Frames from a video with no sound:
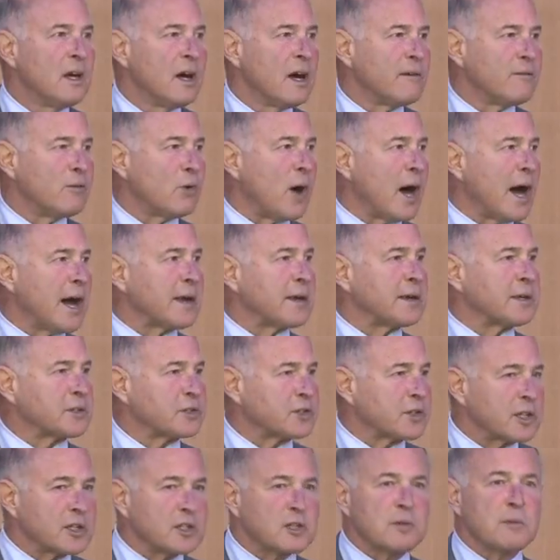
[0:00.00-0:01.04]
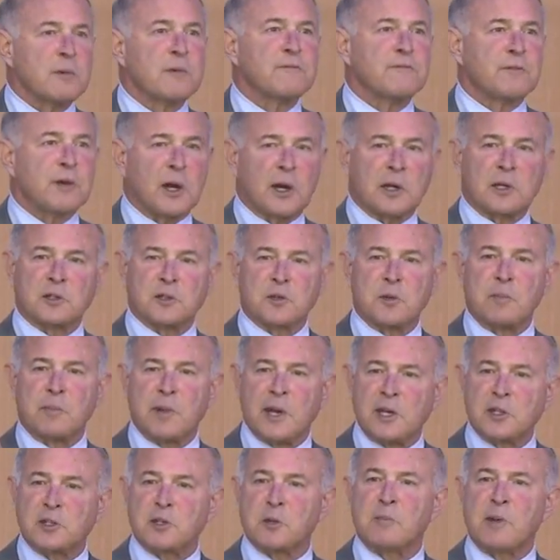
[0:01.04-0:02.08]
of why a system of federalism
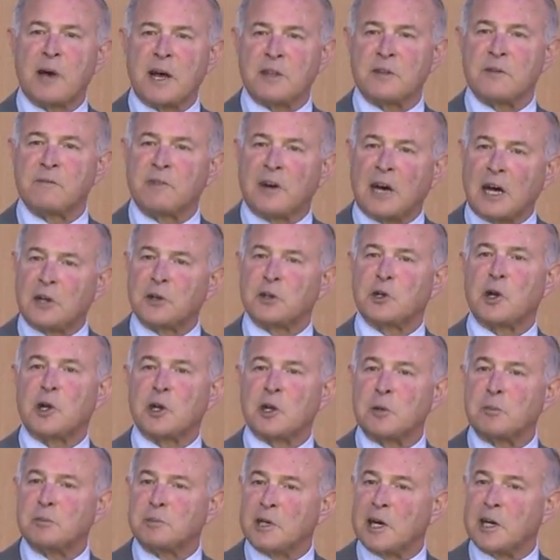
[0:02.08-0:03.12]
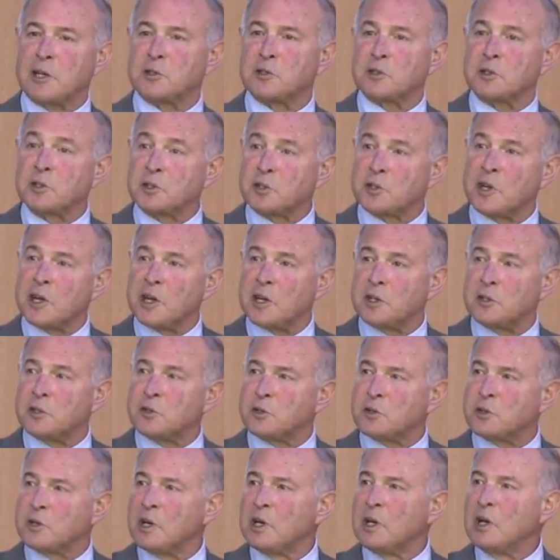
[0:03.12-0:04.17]
based upon the voluntary compliance of the
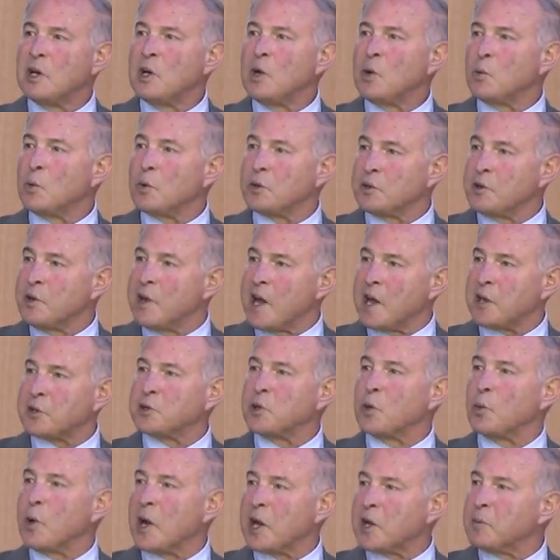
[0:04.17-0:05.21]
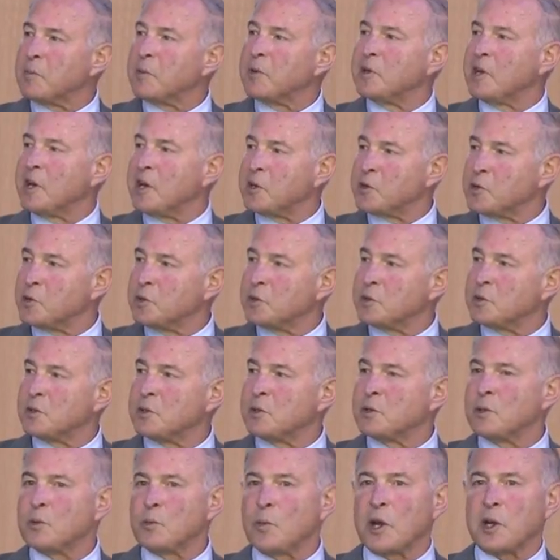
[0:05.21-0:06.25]
states with national
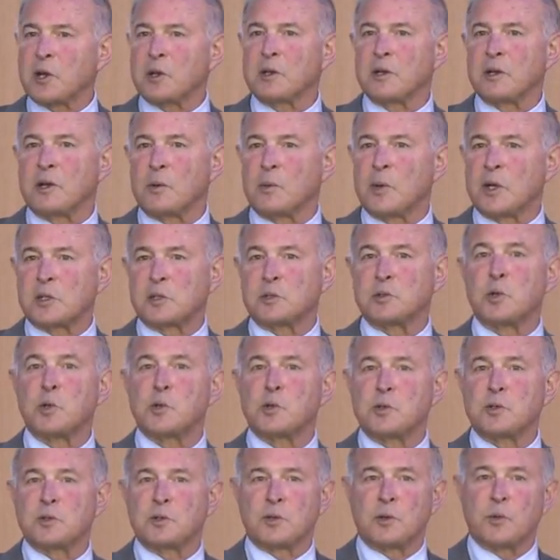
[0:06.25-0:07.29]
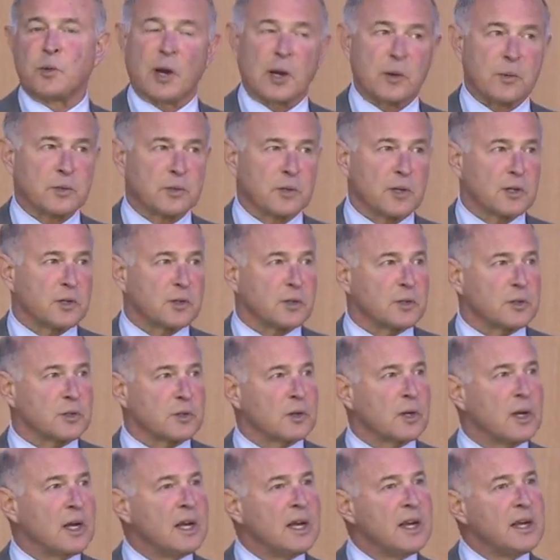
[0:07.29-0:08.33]
recommendations, rec, uh, resolutions, and requisitions
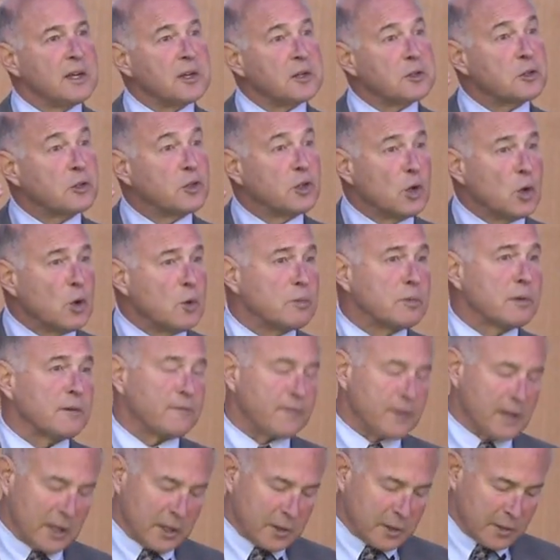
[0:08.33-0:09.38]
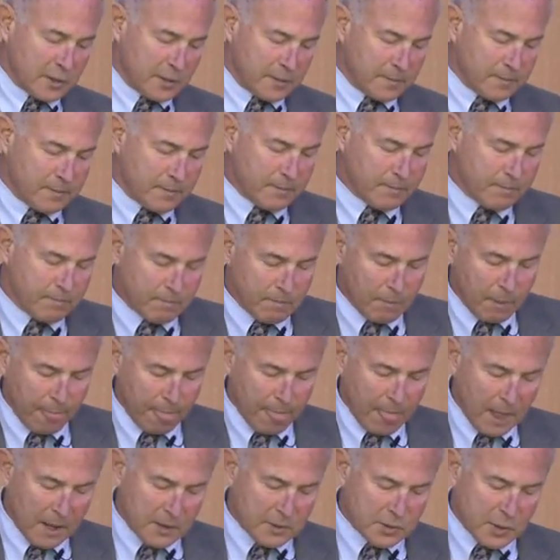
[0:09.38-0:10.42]
is doomed to failure.
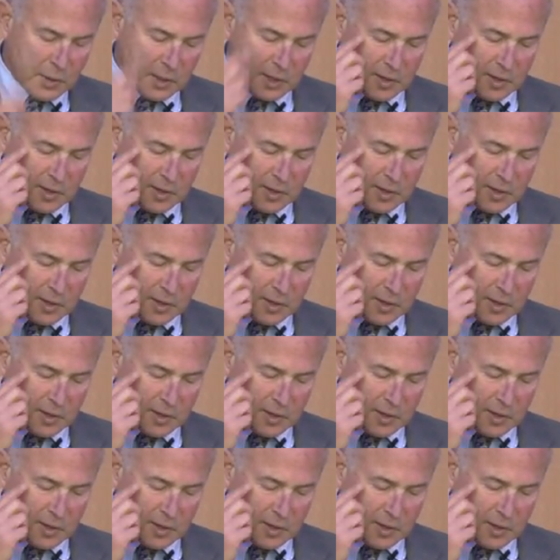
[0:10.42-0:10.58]
So